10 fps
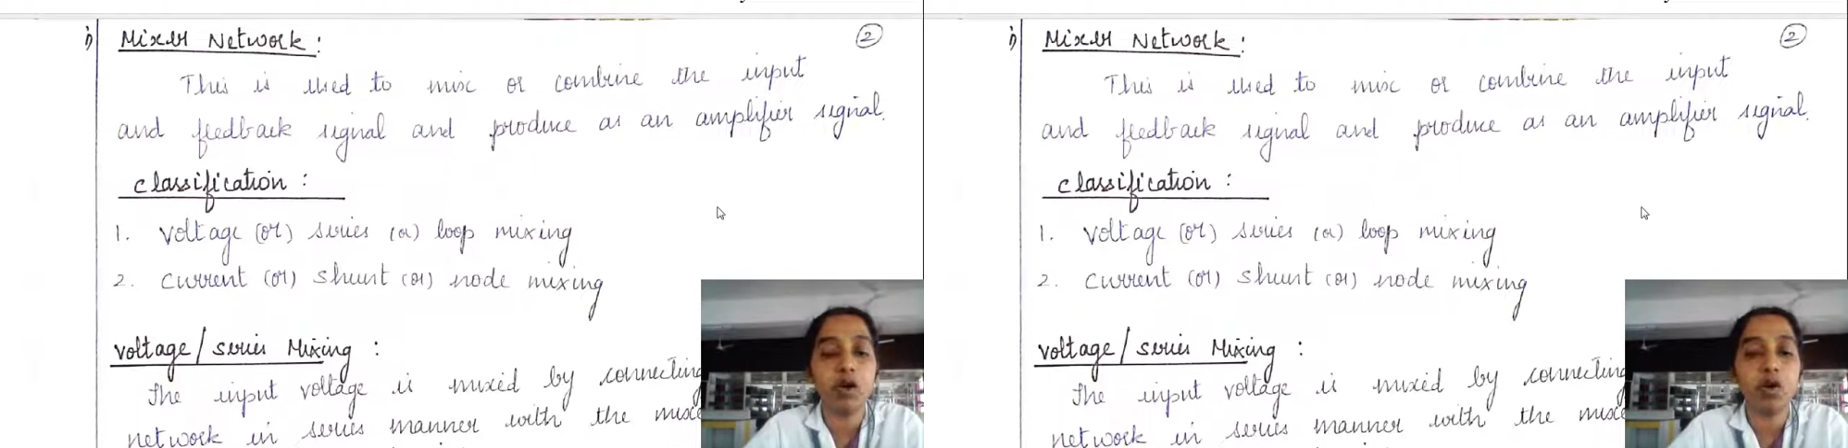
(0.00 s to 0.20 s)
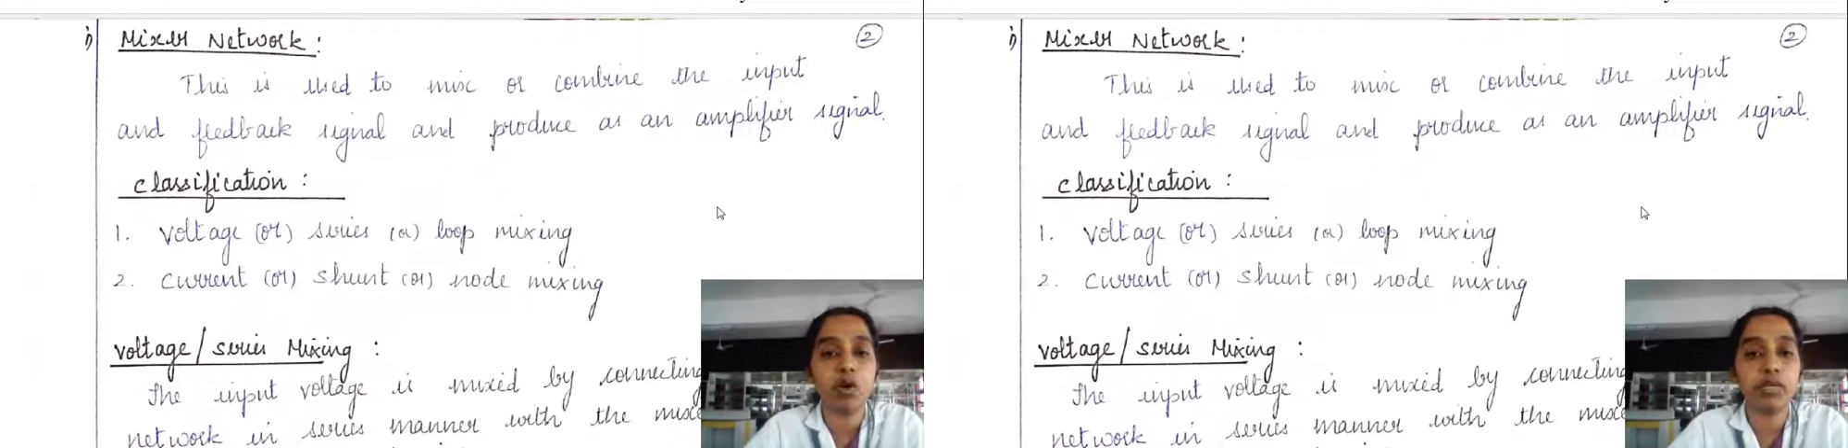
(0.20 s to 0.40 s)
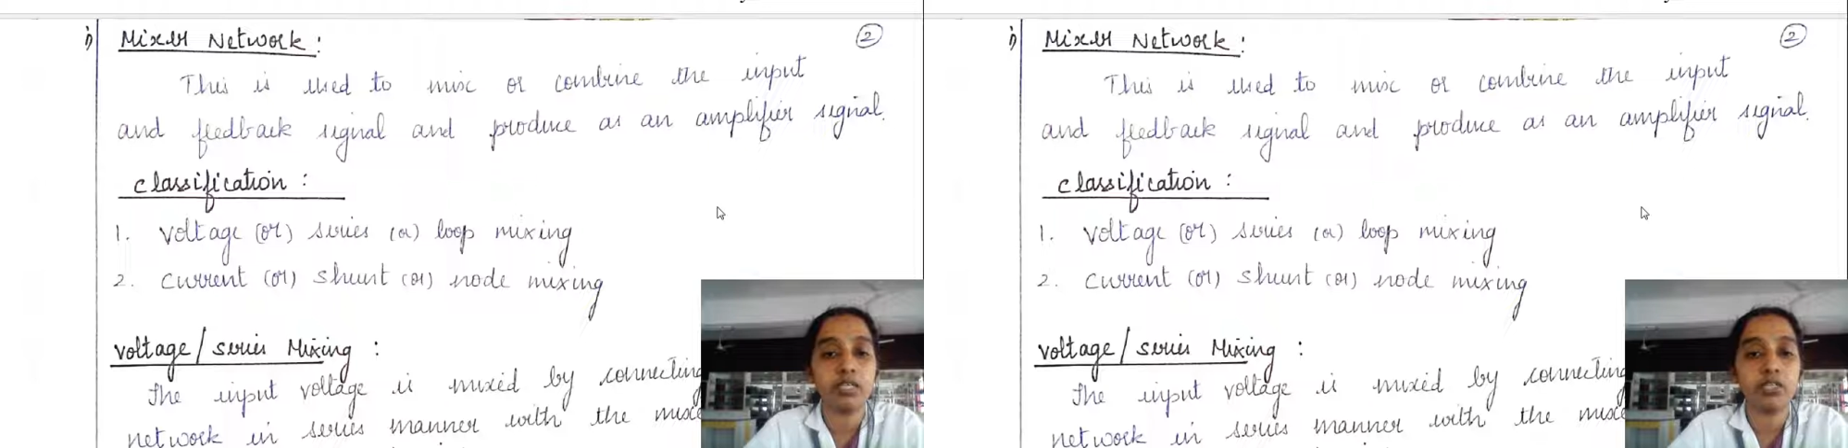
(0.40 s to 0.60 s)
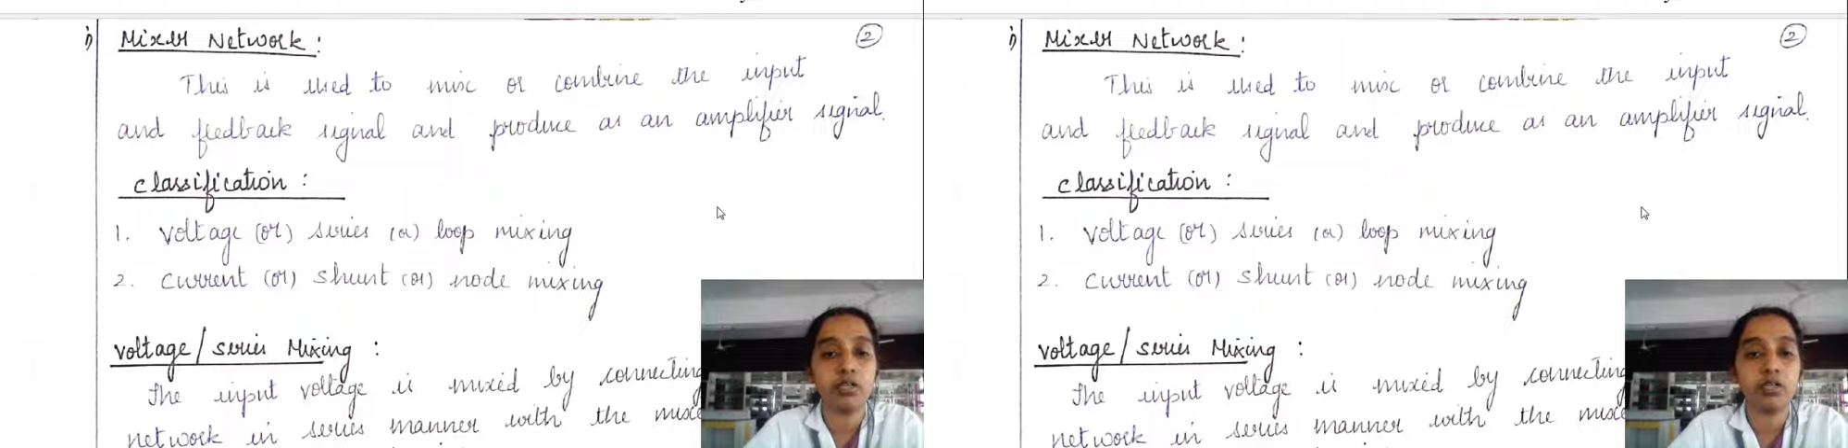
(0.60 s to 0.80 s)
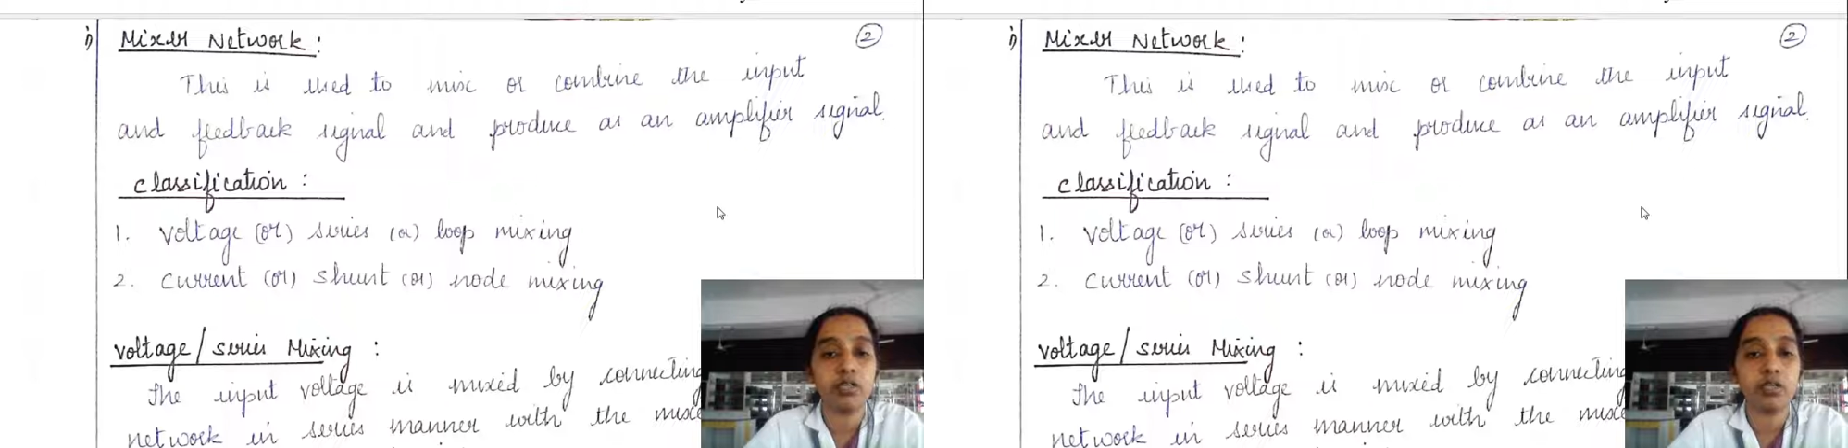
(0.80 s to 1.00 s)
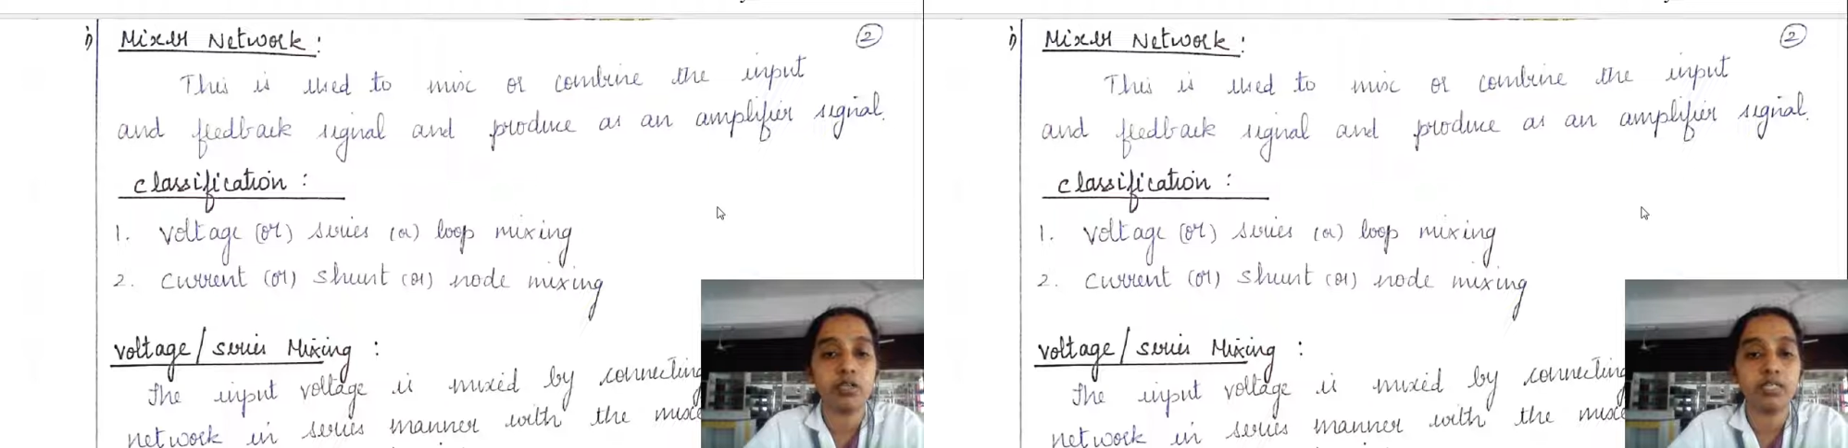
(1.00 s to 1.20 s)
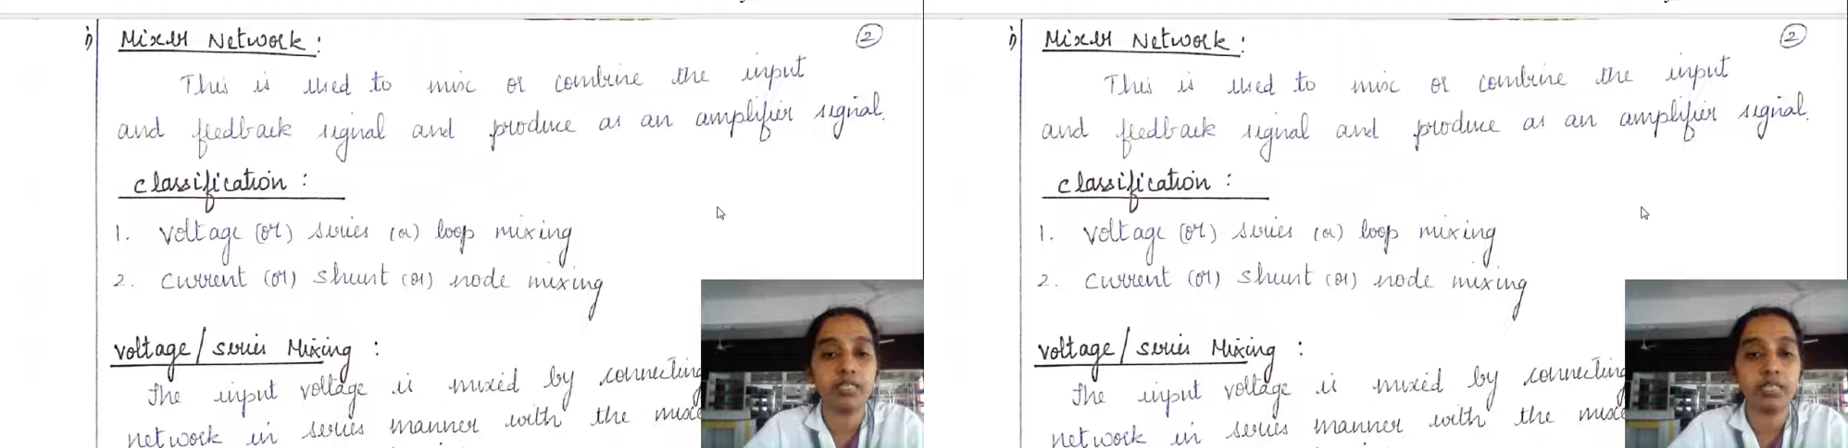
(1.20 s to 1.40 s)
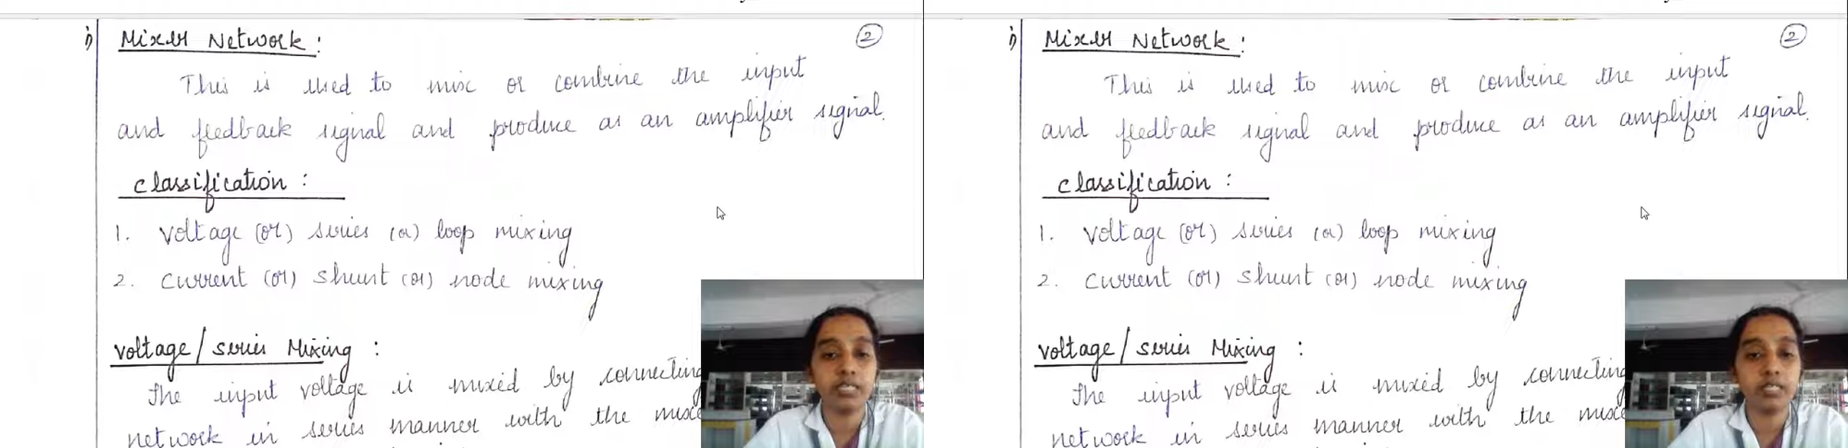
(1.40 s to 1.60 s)
or it is also called
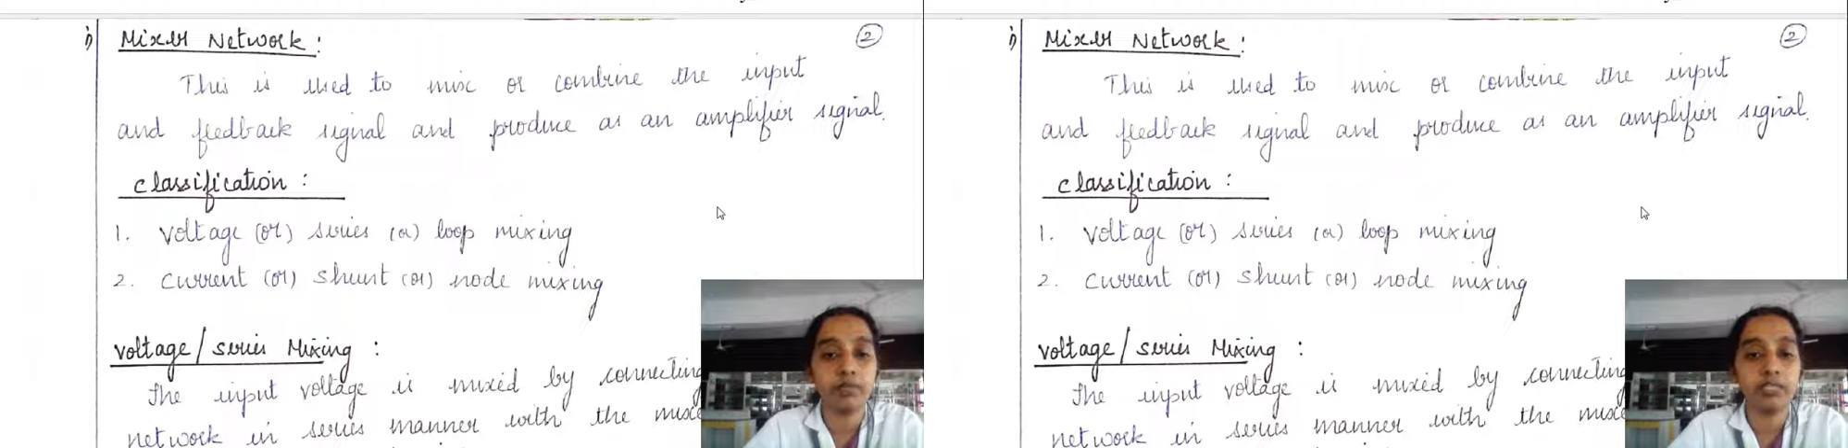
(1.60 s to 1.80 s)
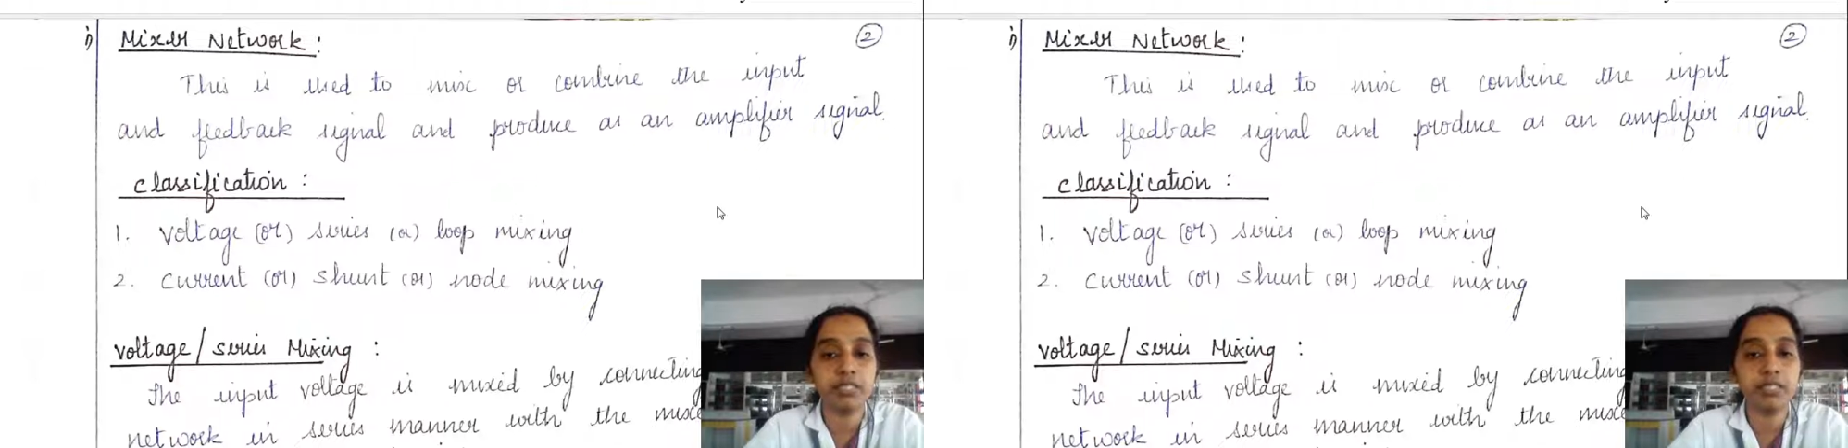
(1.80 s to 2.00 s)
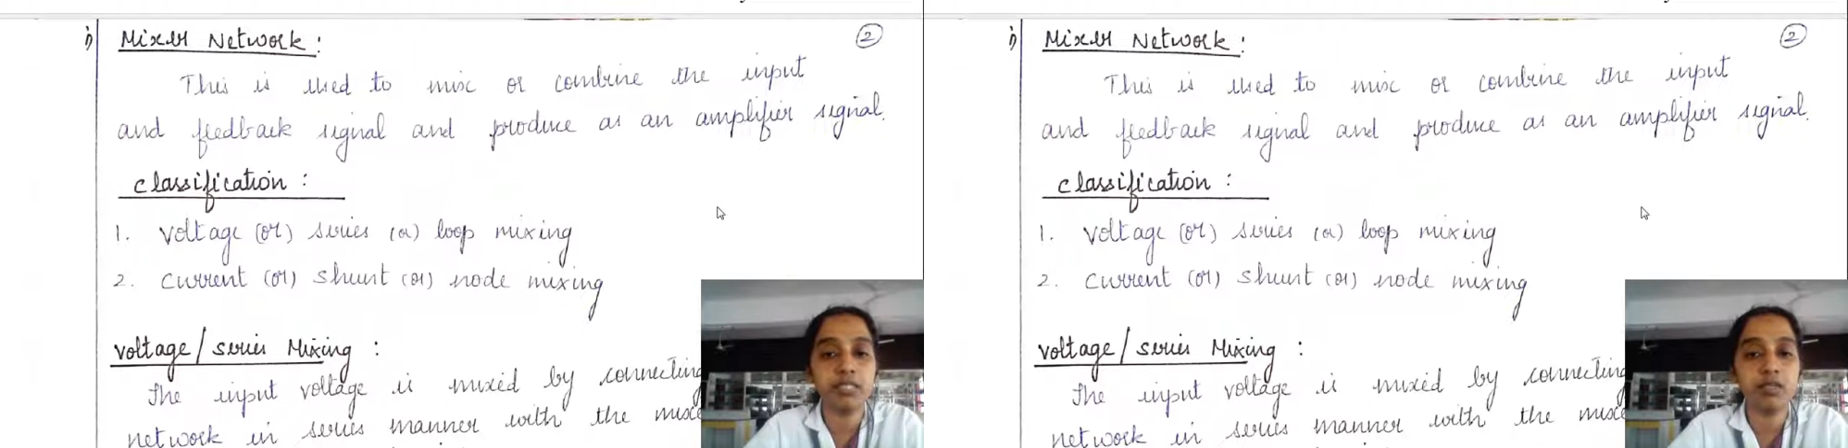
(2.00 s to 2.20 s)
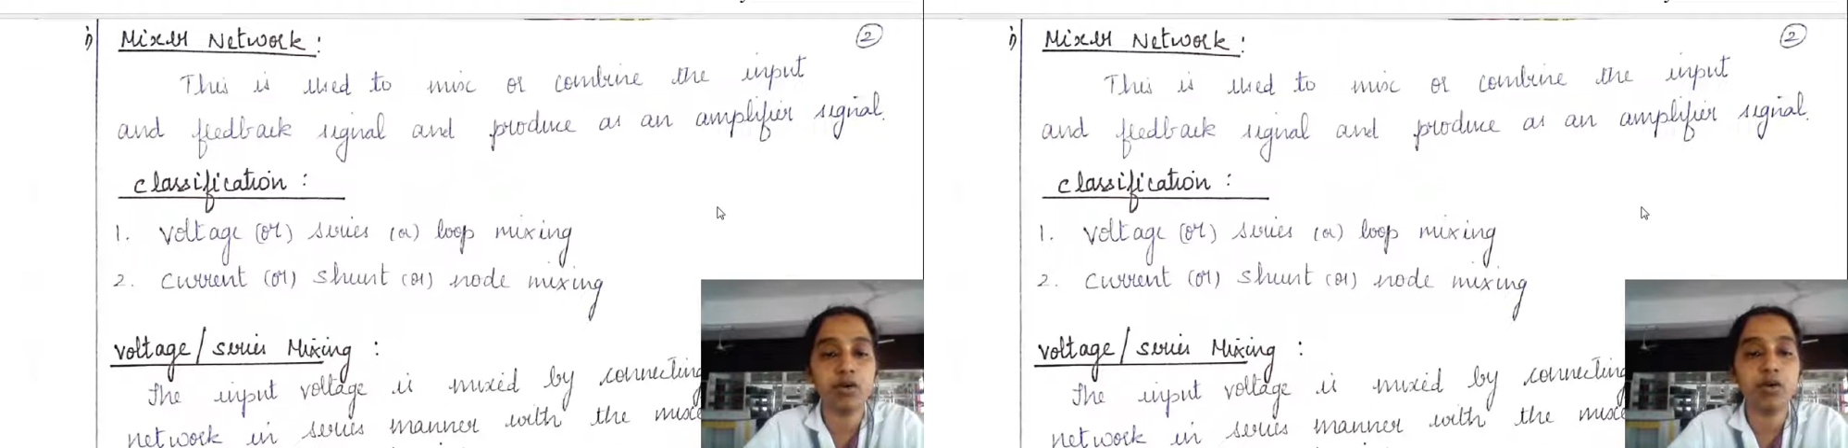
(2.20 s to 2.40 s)
series mixing,